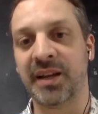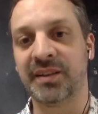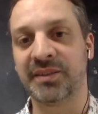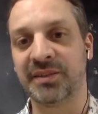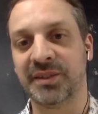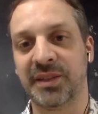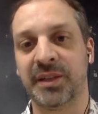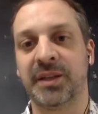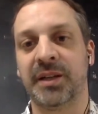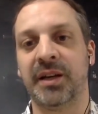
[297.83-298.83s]
as
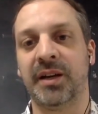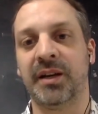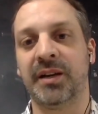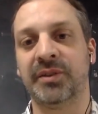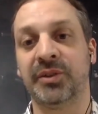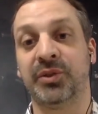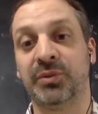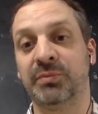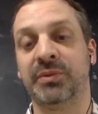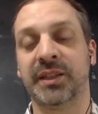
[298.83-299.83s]
the
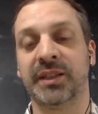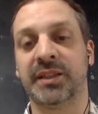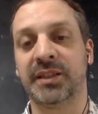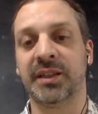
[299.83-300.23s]
Kubrick